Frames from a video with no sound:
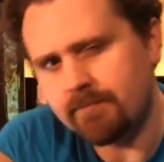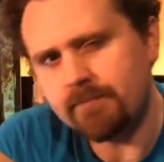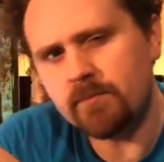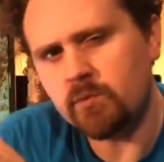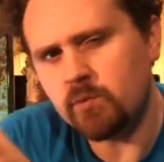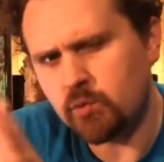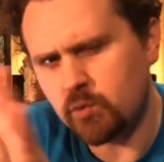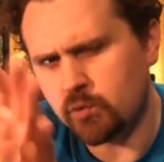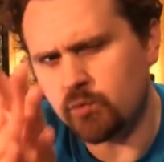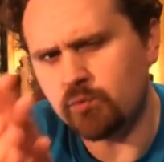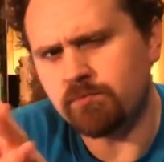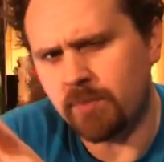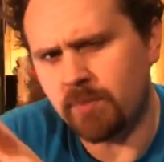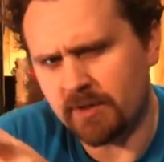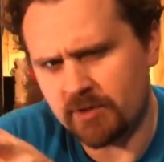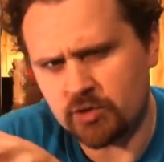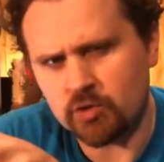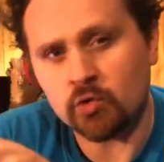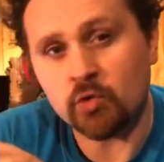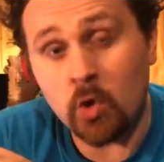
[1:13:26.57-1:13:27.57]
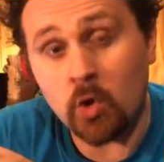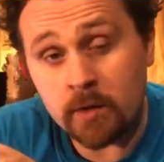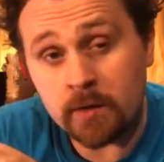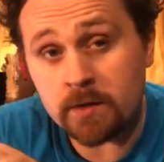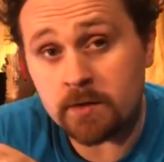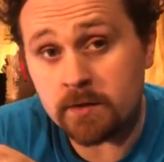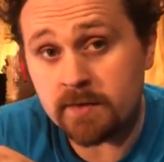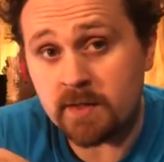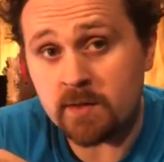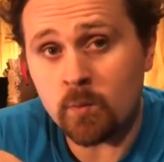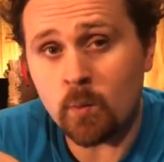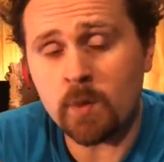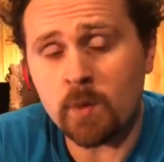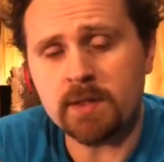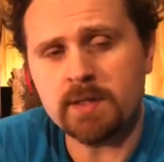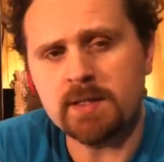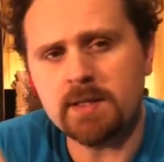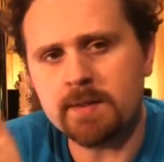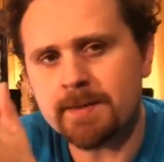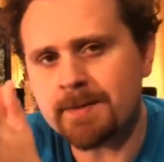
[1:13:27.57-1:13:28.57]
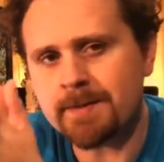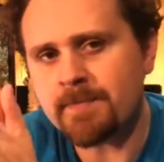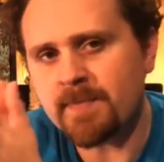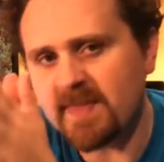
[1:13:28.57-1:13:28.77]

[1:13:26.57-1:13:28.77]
much longer than one year,